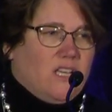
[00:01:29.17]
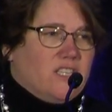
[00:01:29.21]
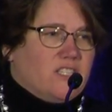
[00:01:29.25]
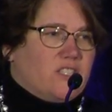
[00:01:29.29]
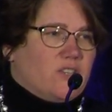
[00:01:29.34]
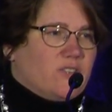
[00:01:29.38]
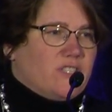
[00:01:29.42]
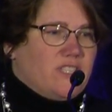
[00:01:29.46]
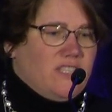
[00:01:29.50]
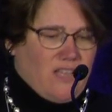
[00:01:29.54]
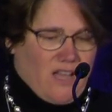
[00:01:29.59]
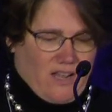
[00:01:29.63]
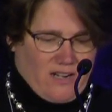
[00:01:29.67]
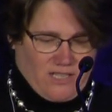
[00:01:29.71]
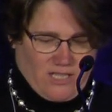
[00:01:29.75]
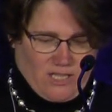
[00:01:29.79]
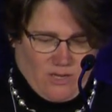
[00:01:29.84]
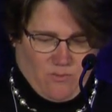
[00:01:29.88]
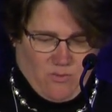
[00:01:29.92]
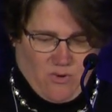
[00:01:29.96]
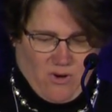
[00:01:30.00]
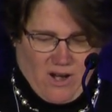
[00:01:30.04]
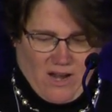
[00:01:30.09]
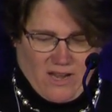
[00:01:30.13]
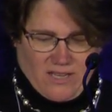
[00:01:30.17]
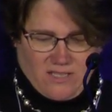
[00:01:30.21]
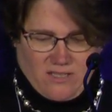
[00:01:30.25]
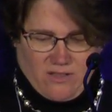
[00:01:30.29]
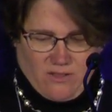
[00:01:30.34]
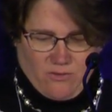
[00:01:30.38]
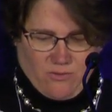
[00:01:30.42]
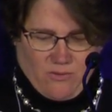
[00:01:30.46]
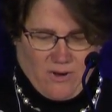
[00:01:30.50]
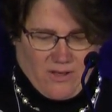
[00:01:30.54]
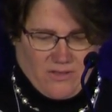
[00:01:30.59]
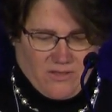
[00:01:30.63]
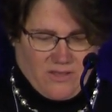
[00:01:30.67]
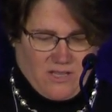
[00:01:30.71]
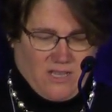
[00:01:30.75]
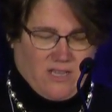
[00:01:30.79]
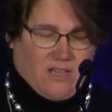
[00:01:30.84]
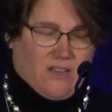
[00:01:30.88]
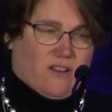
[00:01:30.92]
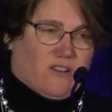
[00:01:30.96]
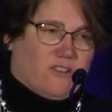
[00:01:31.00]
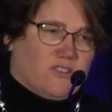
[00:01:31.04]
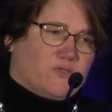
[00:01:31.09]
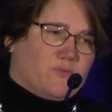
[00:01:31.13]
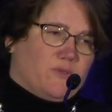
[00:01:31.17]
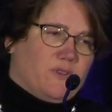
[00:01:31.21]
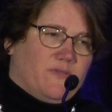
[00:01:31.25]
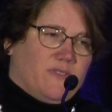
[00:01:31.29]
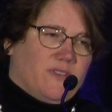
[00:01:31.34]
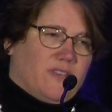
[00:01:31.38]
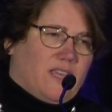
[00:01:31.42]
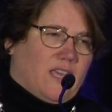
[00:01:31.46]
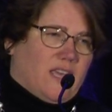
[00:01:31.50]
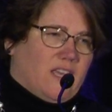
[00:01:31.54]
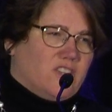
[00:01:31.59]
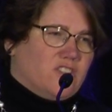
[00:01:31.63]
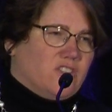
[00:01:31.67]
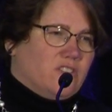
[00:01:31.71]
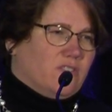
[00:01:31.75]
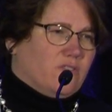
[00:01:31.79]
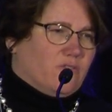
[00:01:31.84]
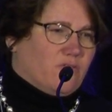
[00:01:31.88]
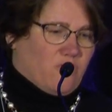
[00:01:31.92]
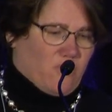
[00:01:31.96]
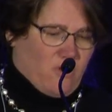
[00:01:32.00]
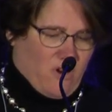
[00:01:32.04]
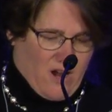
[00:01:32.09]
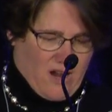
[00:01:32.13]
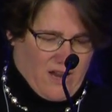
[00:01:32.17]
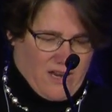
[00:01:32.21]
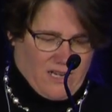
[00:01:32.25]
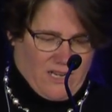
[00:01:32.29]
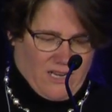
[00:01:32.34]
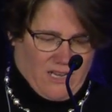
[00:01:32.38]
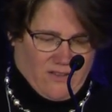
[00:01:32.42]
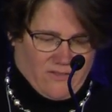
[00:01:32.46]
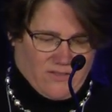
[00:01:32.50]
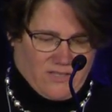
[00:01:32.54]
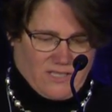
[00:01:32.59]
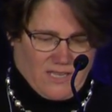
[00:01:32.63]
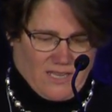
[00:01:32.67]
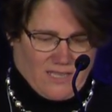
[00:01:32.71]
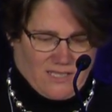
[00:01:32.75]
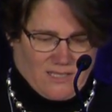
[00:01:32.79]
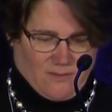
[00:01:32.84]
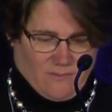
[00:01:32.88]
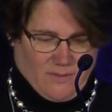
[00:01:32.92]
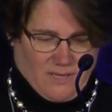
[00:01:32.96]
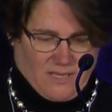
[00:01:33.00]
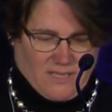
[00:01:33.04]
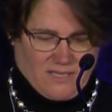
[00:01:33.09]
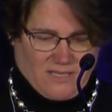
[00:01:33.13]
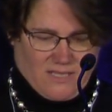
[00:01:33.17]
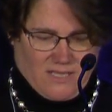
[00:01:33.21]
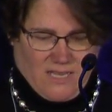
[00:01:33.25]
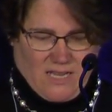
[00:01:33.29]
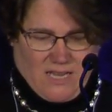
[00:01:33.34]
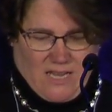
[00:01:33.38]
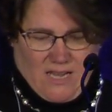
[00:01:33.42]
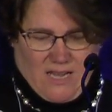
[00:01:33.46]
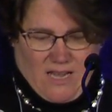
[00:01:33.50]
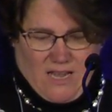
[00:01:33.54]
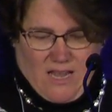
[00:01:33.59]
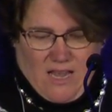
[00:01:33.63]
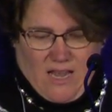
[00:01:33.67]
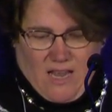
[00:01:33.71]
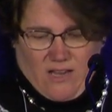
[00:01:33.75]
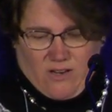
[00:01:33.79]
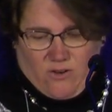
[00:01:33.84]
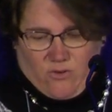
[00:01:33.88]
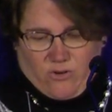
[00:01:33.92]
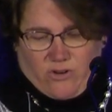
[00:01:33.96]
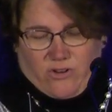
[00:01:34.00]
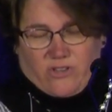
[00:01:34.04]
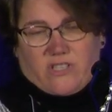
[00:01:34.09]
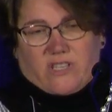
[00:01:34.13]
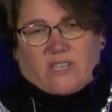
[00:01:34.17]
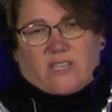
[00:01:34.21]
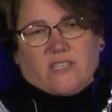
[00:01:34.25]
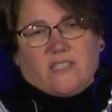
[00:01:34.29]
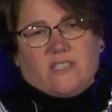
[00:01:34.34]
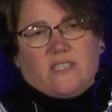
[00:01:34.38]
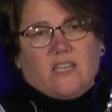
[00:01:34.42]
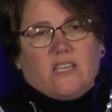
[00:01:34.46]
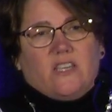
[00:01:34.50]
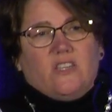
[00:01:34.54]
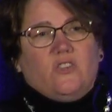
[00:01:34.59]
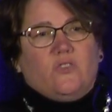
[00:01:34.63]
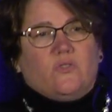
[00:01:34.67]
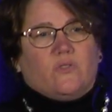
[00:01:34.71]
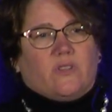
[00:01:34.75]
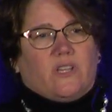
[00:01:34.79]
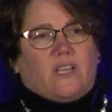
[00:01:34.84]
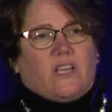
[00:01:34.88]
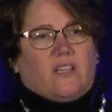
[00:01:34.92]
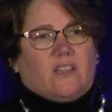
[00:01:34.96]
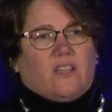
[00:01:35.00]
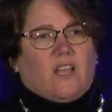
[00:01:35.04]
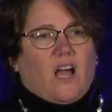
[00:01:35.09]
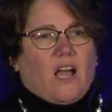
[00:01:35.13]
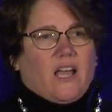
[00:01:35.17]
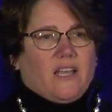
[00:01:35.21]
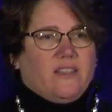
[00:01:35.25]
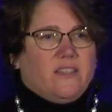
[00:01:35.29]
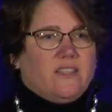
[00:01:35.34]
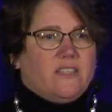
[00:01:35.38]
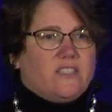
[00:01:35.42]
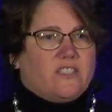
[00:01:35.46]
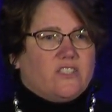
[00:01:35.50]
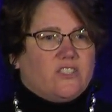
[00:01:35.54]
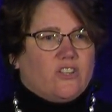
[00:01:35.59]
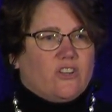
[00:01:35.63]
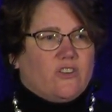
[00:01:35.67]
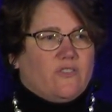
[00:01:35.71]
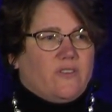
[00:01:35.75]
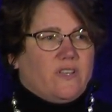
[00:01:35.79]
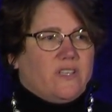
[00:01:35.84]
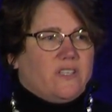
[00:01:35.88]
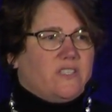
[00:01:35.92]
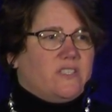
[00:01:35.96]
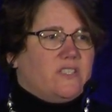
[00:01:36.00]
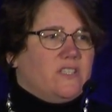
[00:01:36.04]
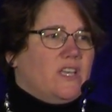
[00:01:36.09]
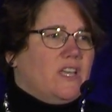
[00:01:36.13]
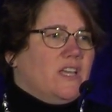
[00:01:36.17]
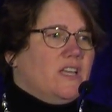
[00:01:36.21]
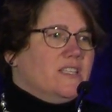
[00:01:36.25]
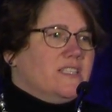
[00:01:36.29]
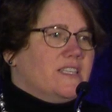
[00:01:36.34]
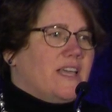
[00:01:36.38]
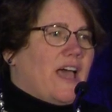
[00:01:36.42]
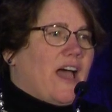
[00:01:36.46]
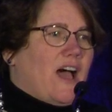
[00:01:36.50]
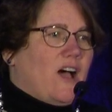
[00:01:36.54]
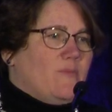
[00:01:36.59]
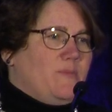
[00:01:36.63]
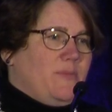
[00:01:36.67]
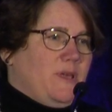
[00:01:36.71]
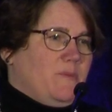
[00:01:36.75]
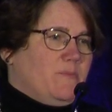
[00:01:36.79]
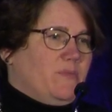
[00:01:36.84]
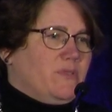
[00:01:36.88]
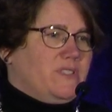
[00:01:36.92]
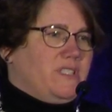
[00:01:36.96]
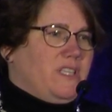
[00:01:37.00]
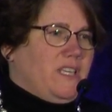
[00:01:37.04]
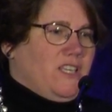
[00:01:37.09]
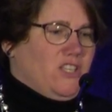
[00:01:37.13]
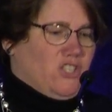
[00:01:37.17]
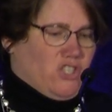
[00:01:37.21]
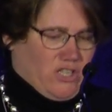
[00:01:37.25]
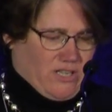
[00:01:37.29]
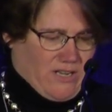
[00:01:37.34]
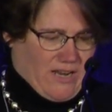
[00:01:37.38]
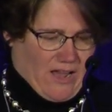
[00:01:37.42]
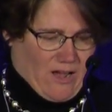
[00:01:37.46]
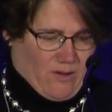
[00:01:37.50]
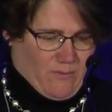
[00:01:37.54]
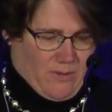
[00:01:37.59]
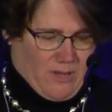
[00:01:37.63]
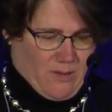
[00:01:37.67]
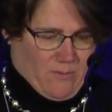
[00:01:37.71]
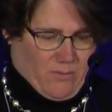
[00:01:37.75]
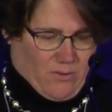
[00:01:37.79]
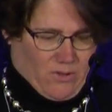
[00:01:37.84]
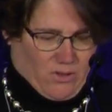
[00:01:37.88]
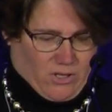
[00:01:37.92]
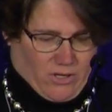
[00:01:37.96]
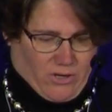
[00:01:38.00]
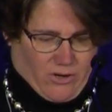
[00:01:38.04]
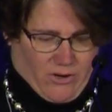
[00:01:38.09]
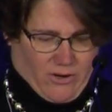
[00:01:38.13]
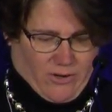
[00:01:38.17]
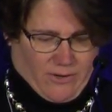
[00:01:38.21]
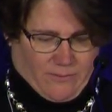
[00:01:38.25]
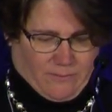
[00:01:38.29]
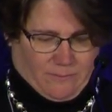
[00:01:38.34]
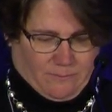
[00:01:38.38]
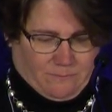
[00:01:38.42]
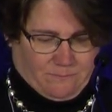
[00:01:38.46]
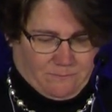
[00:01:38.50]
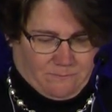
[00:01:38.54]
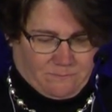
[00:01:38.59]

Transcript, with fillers: So it's not a surprise that throughout the years, we've engaged in a variety of assessments in order to continually align this service to how people teach and how people learn.